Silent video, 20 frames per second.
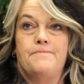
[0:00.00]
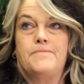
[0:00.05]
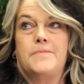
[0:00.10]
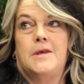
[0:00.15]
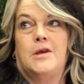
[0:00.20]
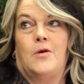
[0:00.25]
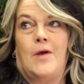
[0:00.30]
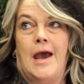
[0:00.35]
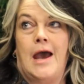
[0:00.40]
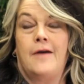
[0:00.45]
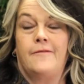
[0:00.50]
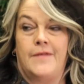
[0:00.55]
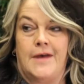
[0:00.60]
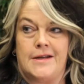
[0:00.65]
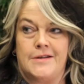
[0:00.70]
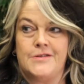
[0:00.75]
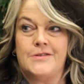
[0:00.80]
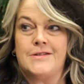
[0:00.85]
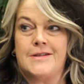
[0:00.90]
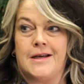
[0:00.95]
have
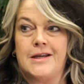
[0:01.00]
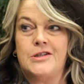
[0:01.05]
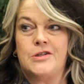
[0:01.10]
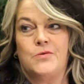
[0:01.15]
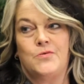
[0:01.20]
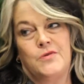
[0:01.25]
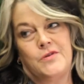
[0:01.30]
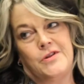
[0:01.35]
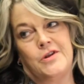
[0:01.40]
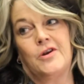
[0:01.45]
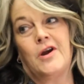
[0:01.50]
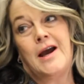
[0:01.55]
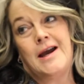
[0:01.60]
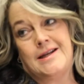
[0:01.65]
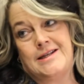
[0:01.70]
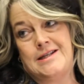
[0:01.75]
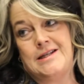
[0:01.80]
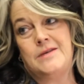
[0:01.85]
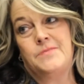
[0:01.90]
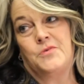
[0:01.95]
that discussion with their
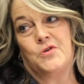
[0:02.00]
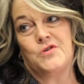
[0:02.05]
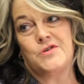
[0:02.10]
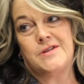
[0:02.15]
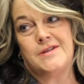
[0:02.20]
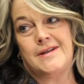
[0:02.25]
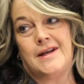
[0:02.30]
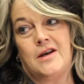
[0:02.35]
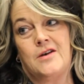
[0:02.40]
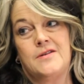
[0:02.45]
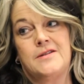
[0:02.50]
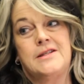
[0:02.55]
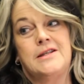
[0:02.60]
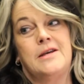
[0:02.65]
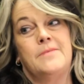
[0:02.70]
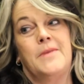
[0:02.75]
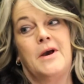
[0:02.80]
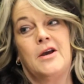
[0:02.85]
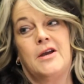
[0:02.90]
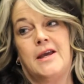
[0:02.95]
IT personnel, see
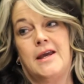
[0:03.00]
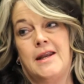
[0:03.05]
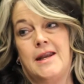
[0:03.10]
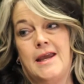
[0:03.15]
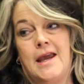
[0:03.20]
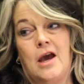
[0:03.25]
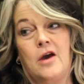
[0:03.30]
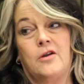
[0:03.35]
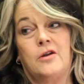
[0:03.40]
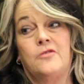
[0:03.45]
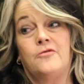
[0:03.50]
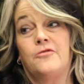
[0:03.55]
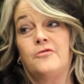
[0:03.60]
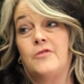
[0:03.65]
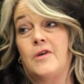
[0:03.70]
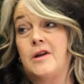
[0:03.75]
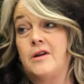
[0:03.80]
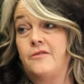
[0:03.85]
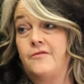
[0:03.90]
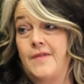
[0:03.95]
about getting out in
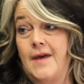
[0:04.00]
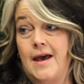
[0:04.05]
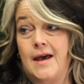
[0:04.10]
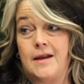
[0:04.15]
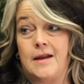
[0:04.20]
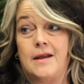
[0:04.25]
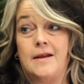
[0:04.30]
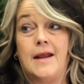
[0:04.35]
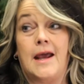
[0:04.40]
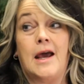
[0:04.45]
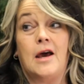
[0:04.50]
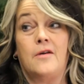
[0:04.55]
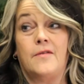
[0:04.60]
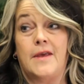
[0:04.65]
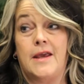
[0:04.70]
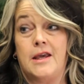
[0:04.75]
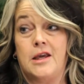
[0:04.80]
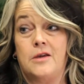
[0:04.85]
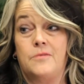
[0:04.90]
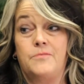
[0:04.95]
front of that and how
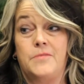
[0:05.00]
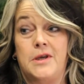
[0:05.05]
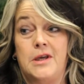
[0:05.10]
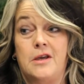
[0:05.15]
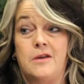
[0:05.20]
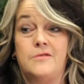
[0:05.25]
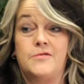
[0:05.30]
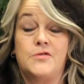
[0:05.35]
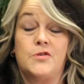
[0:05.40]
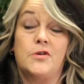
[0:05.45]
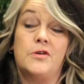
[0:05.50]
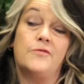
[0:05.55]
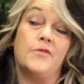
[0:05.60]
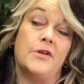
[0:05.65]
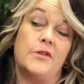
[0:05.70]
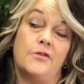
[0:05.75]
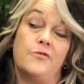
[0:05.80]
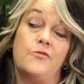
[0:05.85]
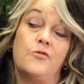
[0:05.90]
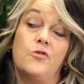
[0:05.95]
they can be sort of
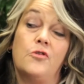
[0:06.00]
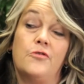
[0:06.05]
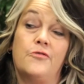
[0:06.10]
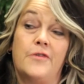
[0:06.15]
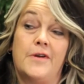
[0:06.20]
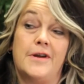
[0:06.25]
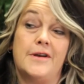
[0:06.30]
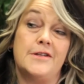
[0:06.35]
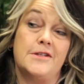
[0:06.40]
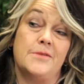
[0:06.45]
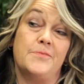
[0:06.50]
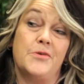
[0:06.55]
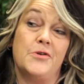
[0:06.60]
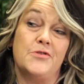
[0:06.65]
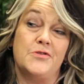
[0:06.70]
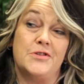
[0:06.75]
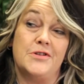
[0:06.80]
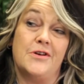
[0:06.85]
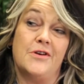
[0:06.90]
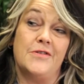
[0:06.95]
on the forefront as
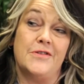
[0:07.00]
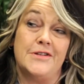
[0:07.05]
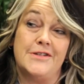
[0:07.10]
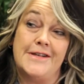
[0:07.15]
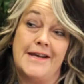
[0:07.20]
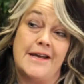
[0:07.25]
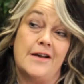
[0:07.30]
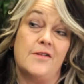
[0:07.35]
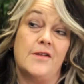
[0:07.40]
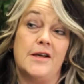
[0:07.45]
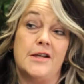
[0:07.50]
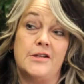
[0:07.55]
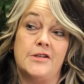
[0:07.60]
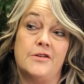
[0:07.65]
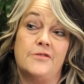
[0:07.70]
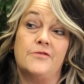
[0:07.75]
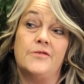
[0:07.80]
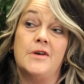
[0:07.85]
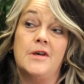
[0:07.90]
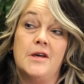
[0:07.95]
opposed to on the tail end
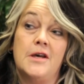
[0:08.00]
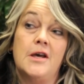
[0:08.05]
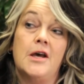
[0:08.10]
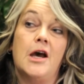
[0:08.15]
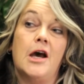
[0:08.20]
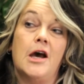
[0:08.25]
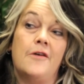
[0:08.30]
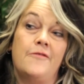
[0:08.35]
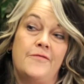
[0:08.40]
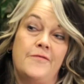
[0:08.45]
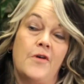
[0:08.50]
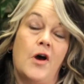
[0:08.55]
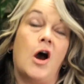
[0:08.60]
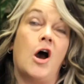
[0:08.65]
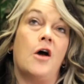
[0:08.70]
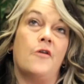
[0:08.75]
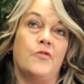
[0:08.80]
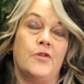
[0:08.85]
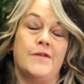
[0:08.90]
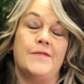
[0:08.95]
of
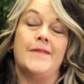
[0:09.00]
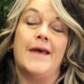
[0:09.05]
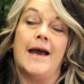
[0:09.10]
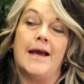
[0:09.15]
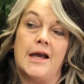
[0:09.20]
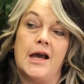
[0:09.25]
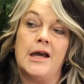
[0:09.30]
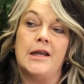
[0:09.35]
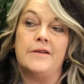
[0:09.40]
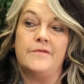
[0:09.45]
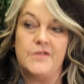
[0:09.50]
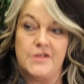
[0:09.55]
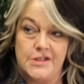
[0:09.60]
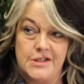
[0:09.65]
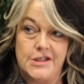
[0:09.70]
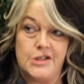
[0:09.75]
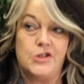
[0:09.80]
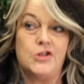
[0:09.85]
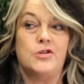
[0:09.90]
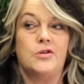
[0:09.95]
offering that kind of
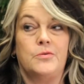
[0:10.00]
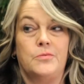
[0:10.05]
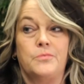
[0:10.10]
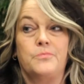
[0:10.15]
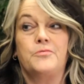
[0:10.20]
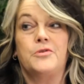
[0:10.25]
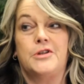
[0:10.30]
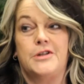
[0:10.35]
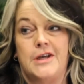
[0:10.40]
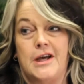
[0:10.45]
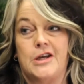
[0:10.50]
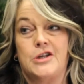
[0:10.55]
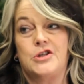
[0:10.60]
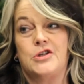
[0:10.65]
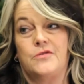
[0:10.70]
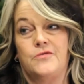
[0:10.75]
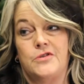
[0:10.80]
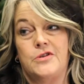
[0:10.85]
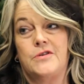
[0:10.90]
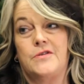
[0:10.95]
additional
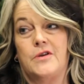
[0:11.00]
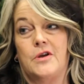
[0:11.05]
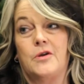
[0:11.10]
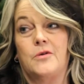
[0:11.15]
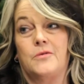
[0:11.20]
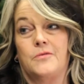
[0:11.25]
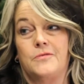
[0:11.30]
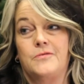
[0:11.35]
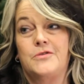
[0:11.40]
protection to their